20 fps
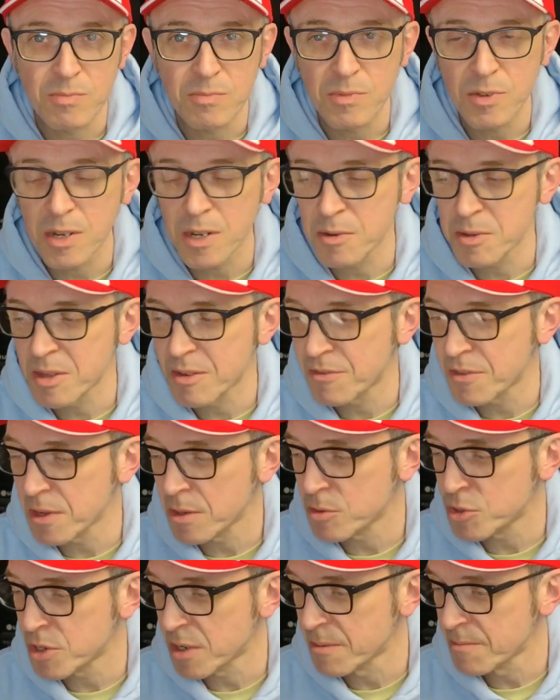you know, in the
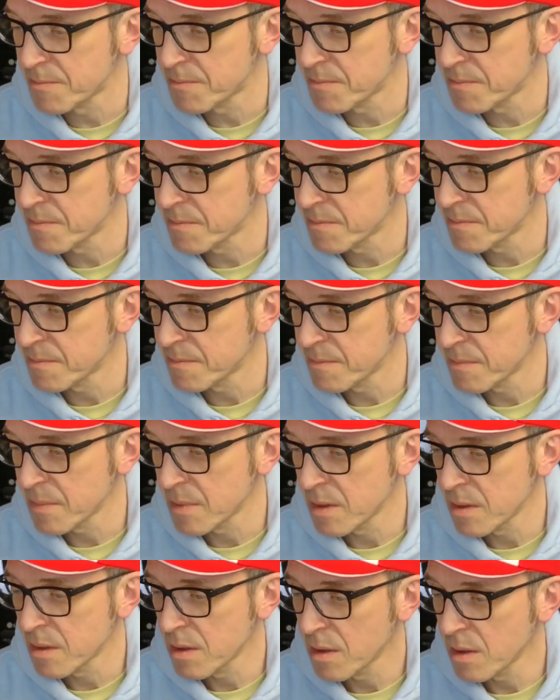future.
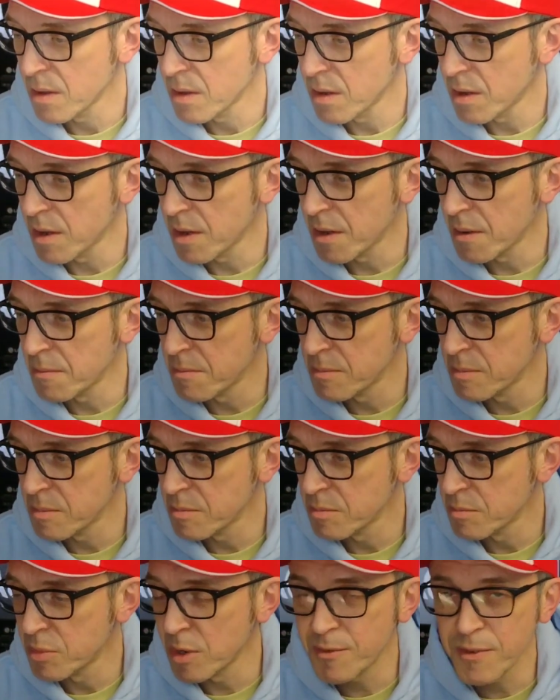But
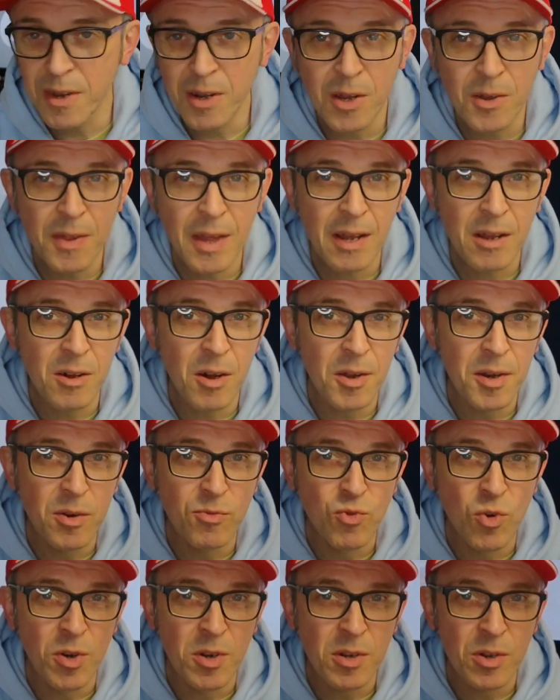if you like that kind of
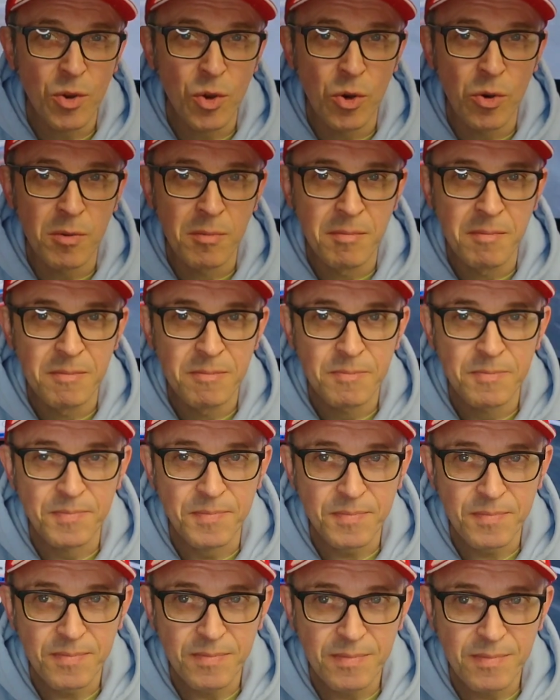run and gun
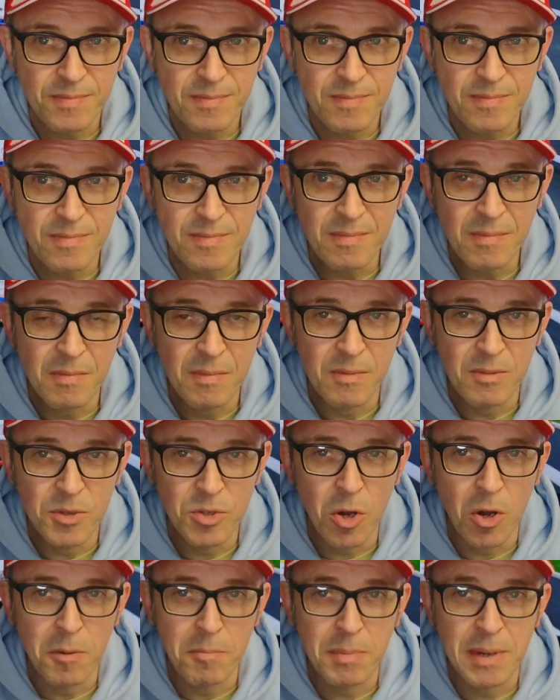
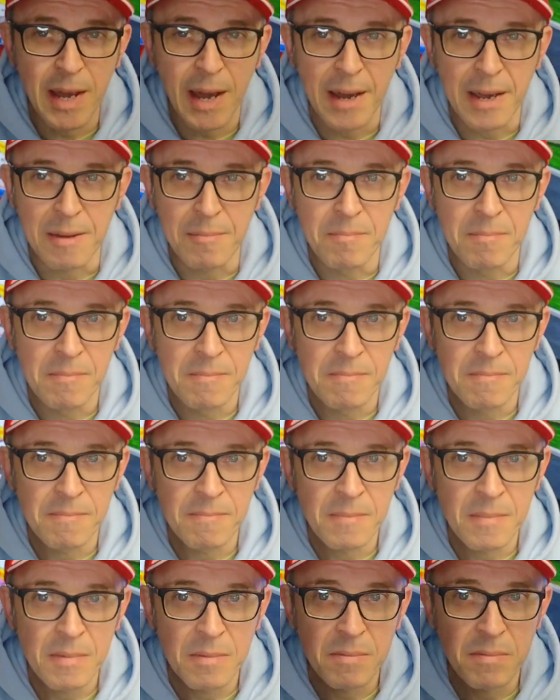type game,
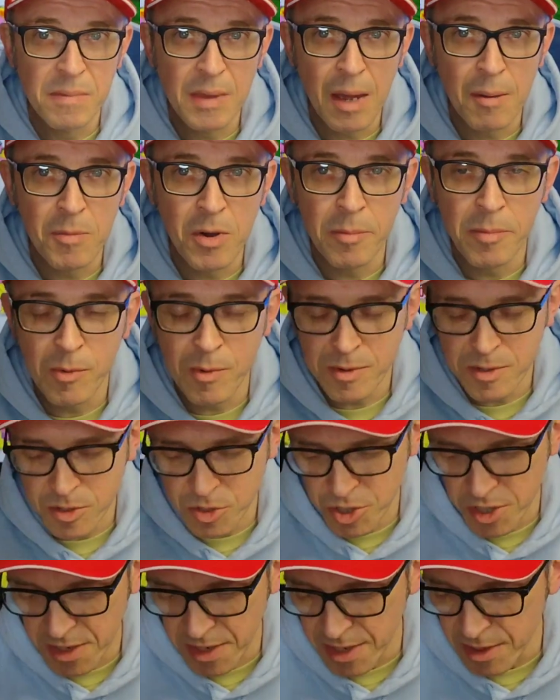that might be one to
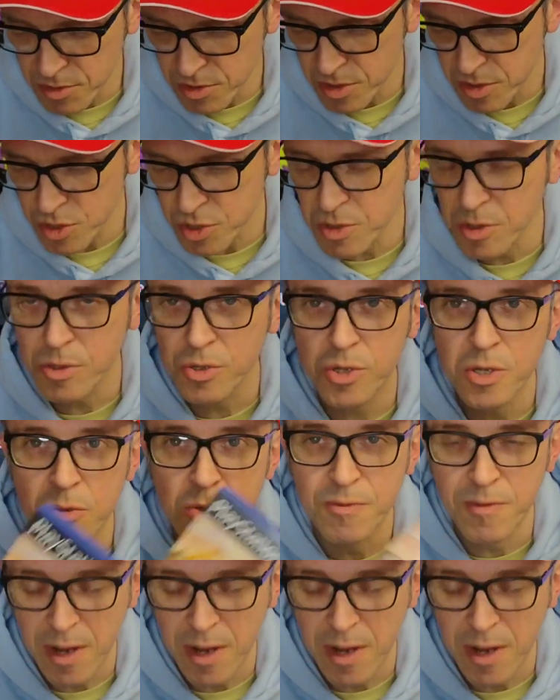check out. Assault Suits